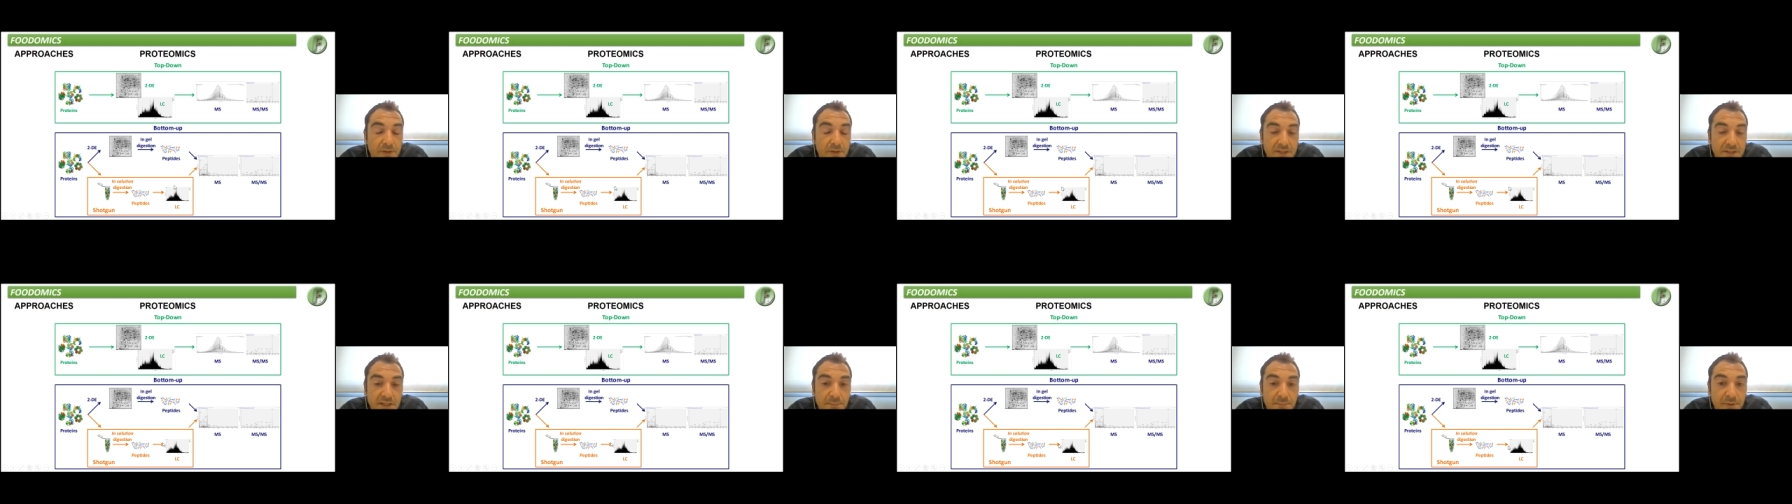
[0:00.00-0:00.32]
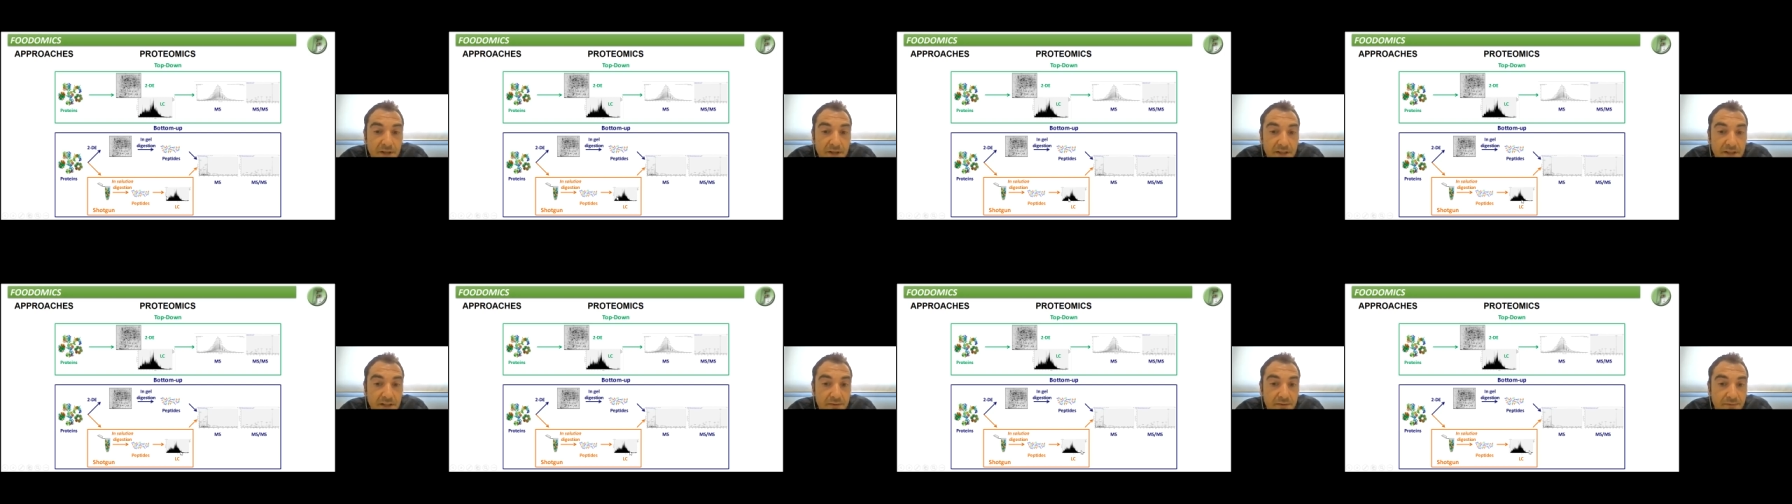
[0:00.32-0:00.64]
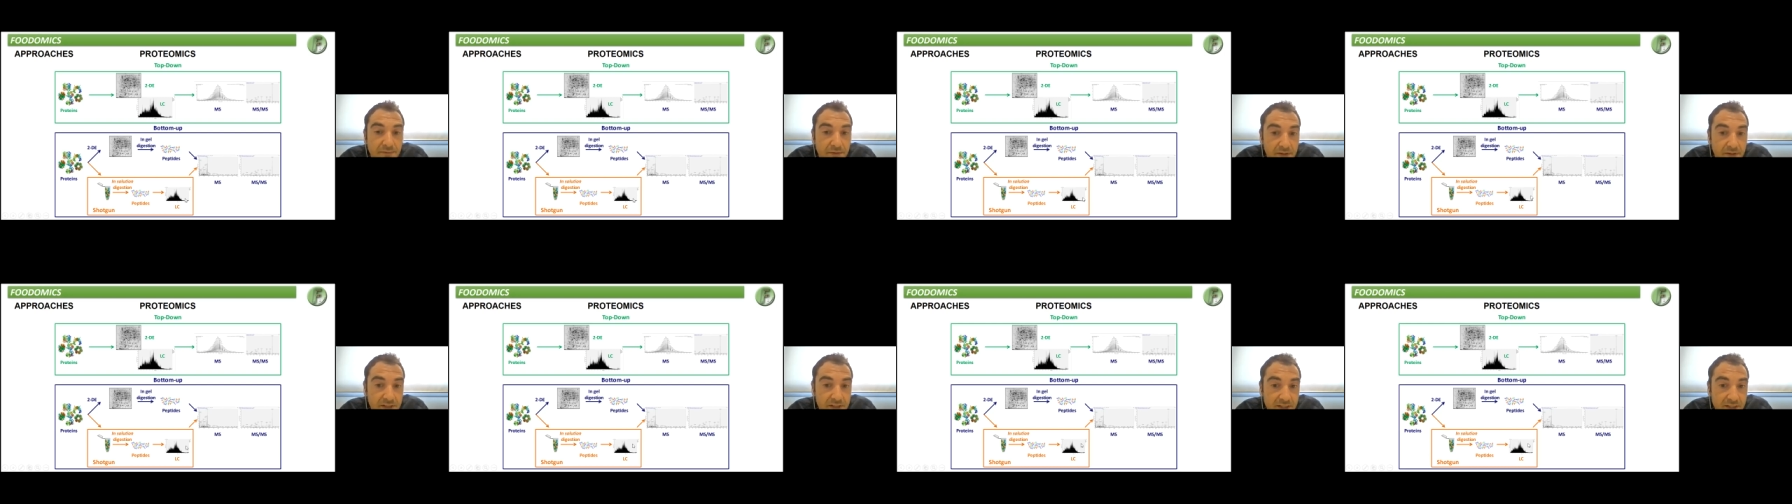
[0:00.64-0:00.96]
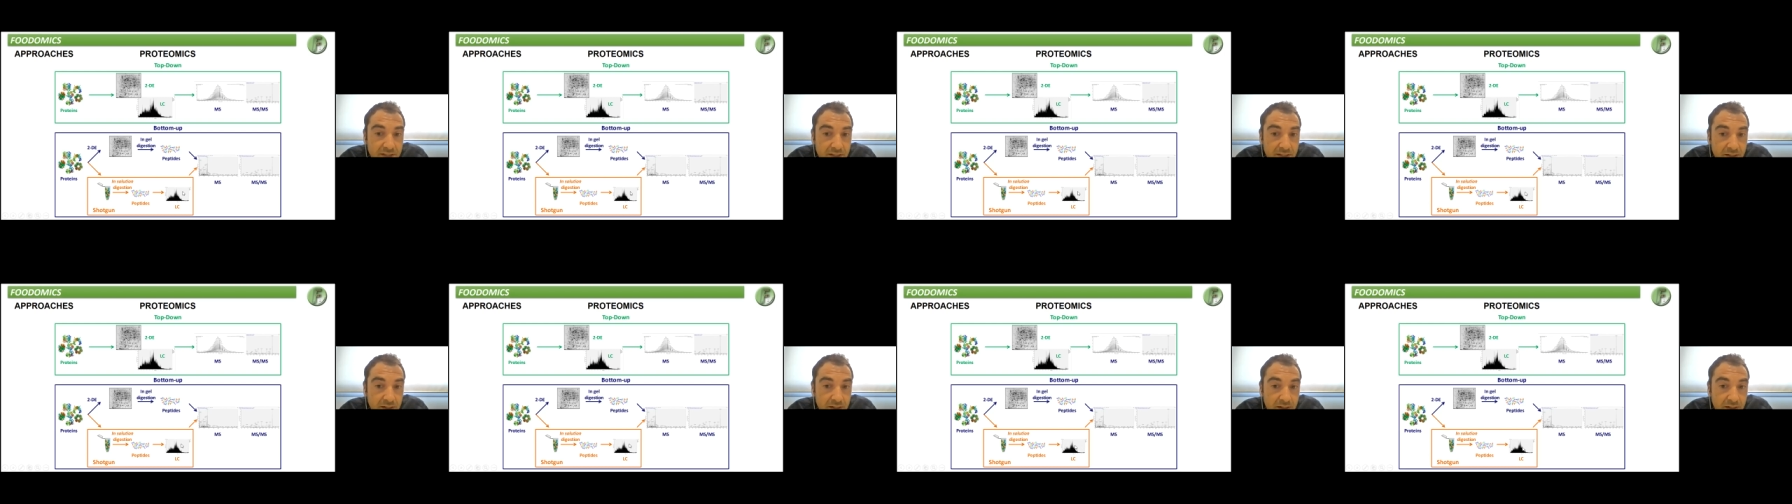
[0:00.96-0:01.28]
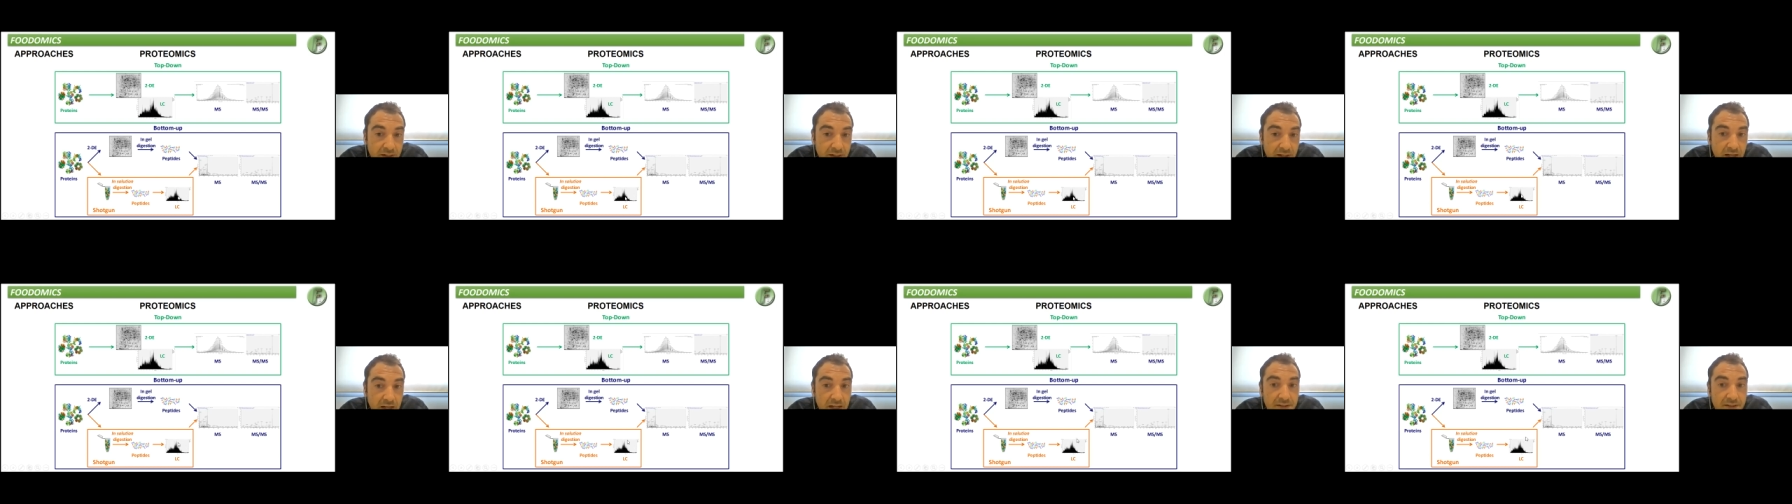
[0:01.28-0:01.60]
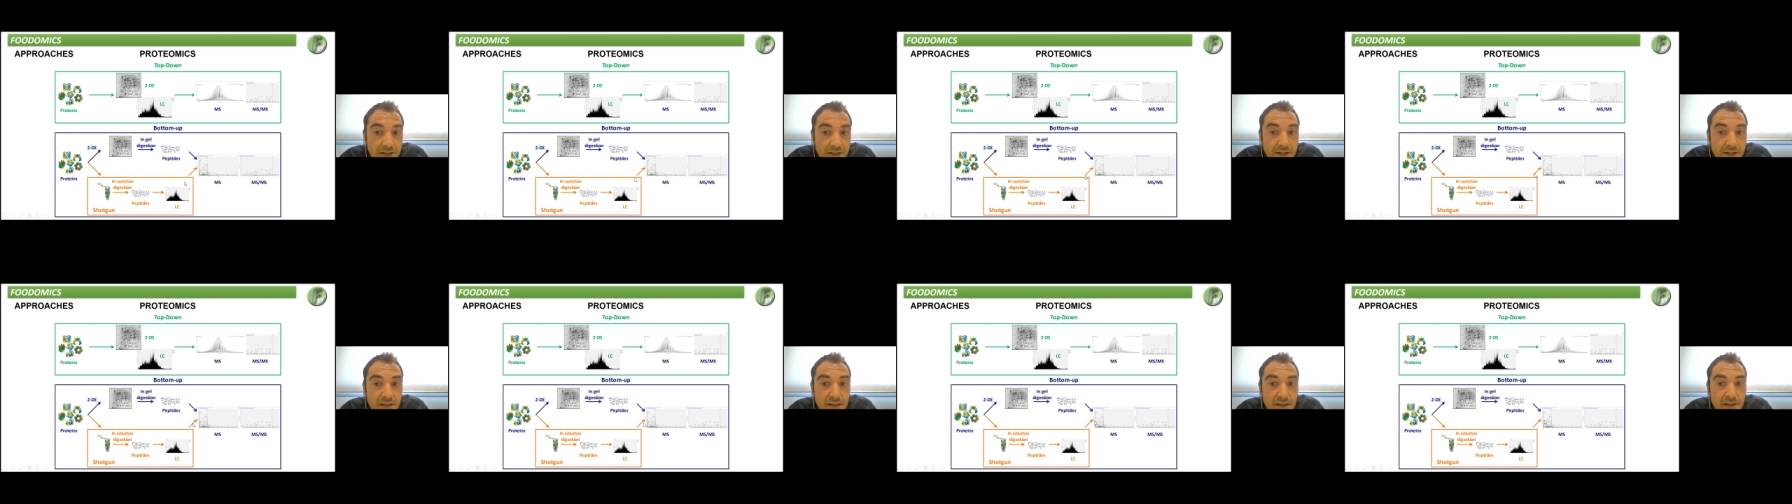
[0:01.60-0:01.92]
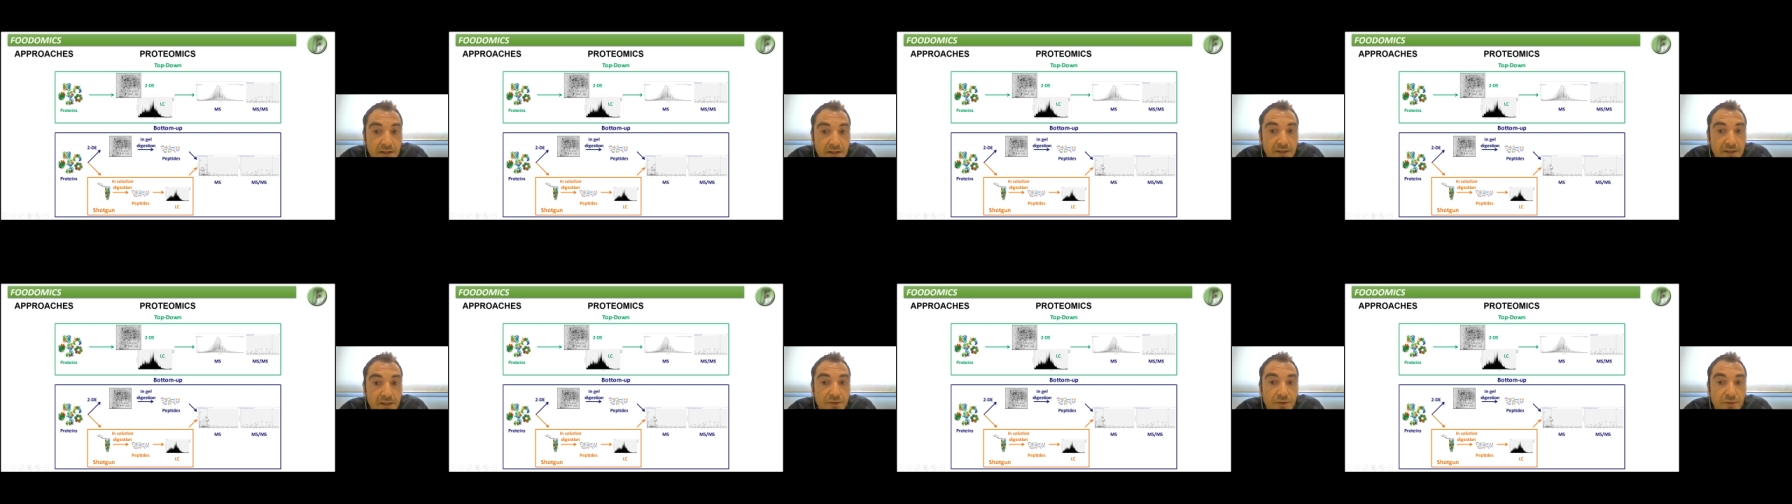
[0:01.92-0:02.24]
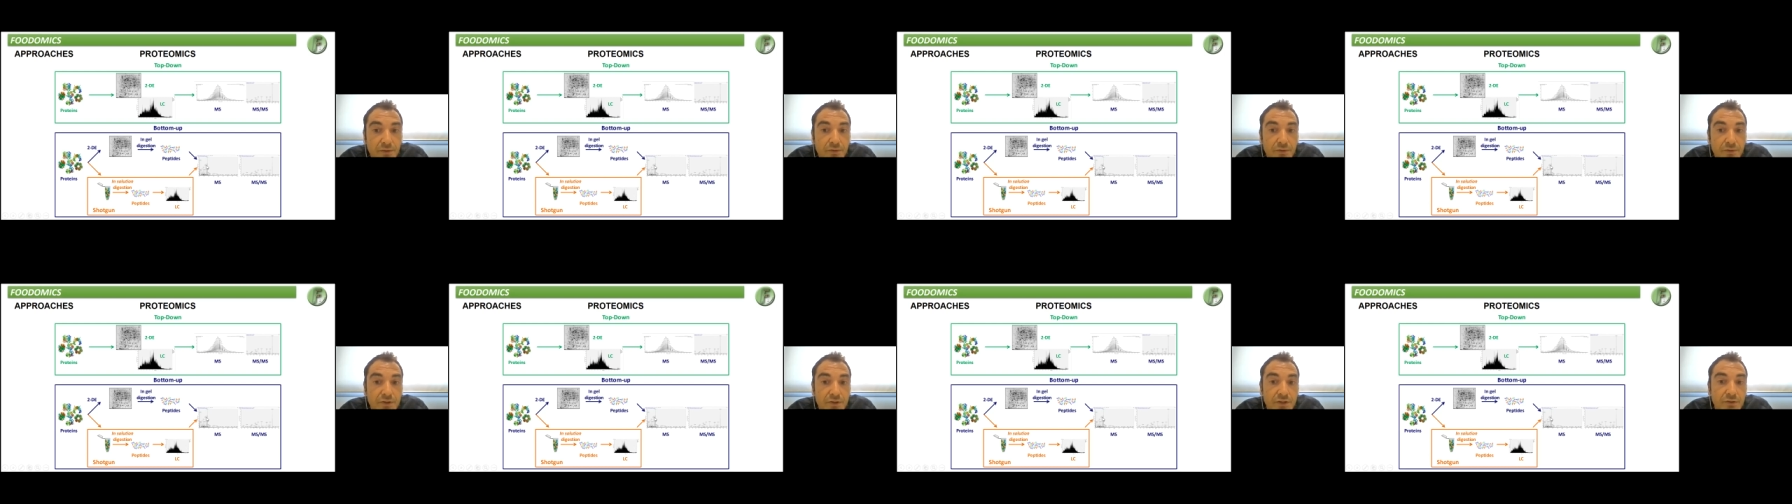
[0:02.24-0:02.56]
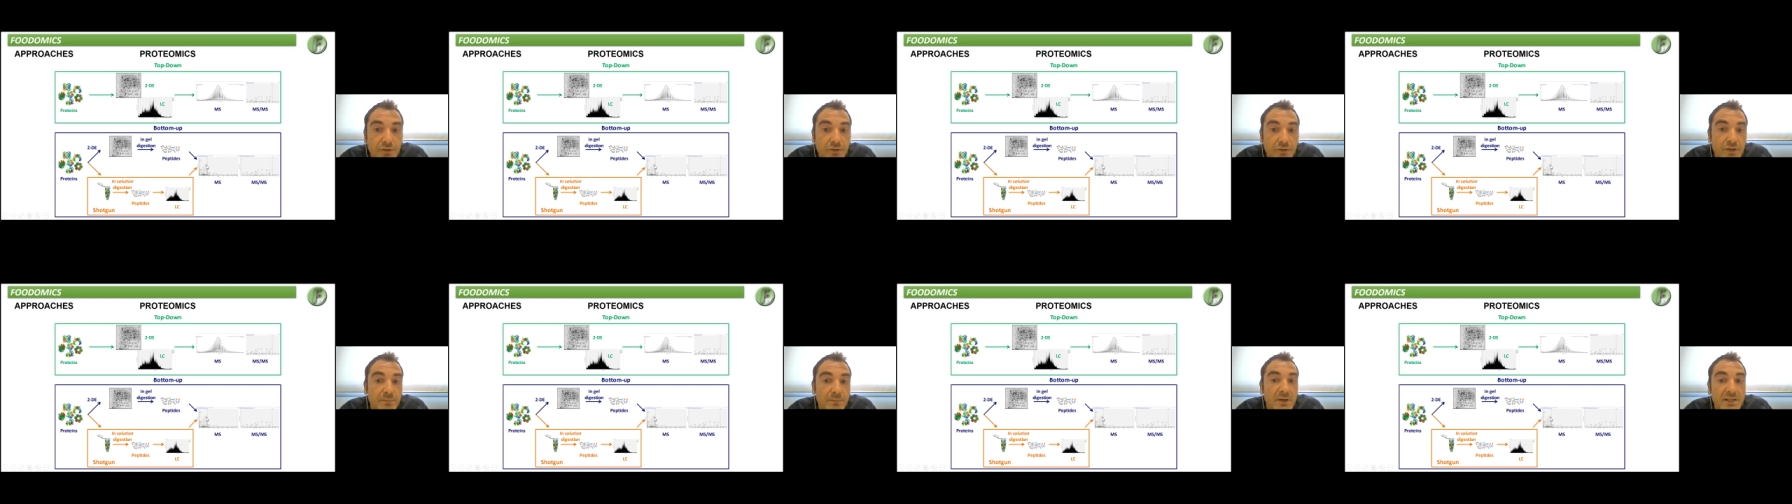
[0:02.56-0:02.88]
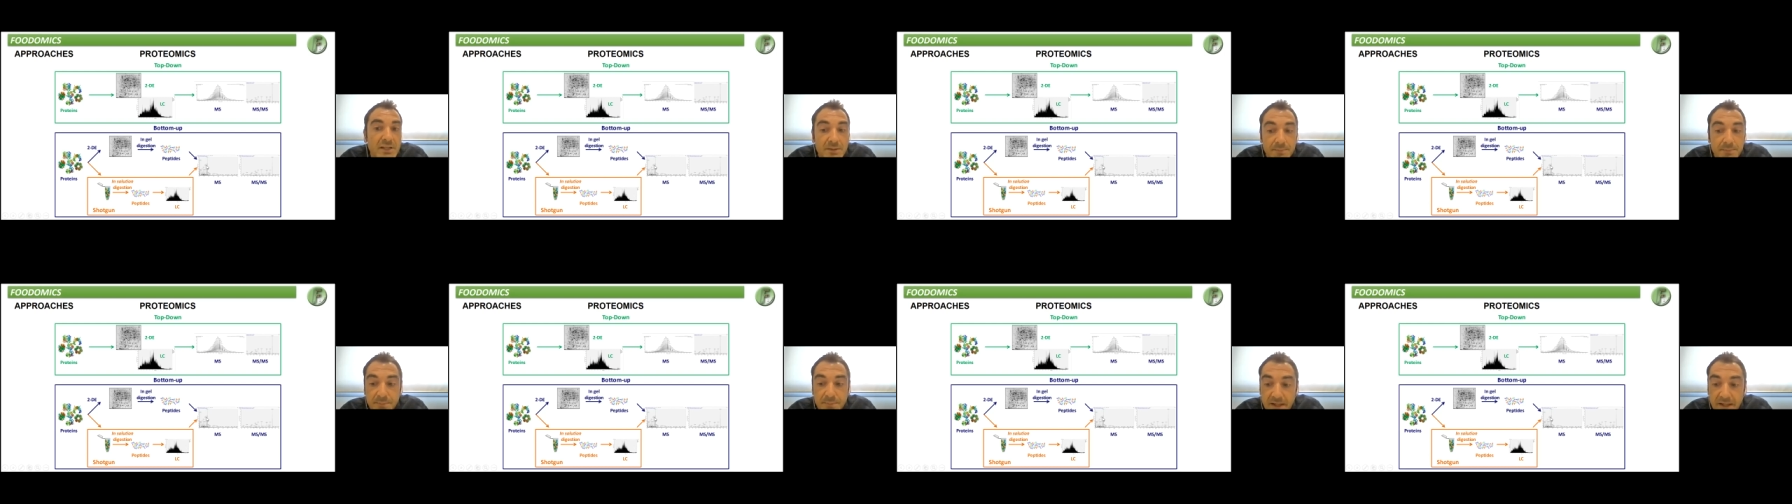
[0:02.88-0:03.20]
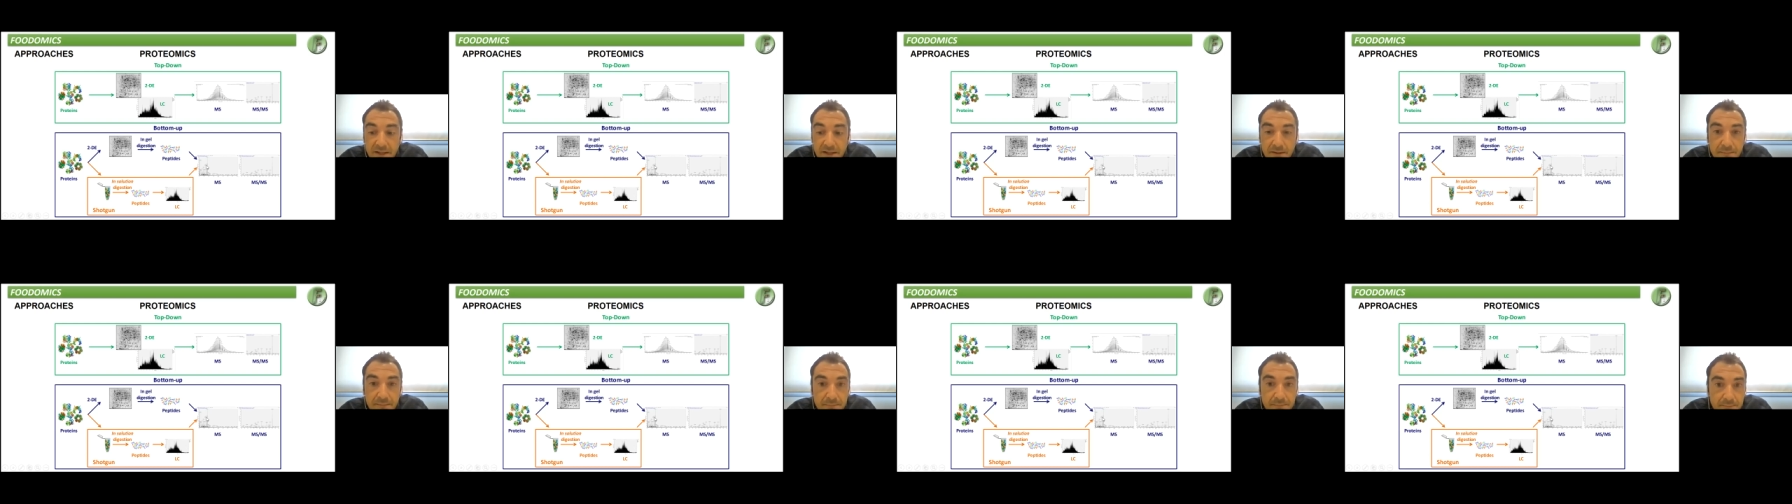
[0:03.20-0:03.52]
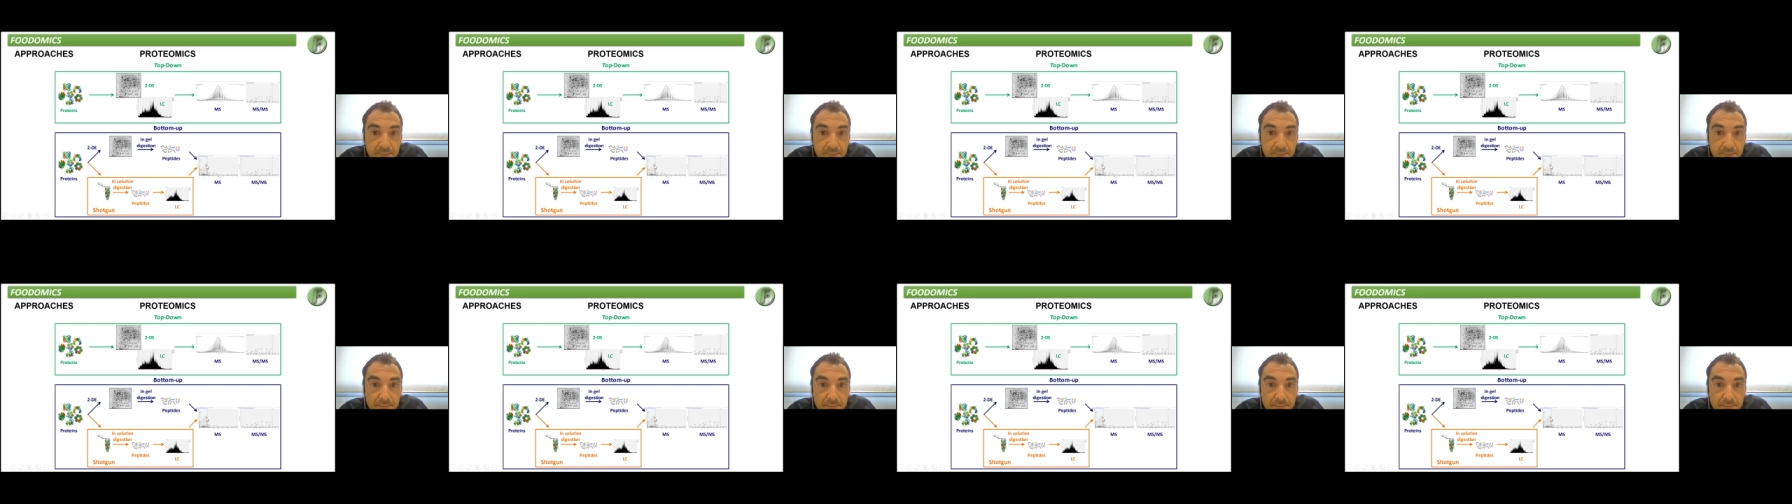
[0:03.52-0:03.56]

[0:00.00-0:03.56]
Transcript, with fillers: separated first and then introduced into the mass spec.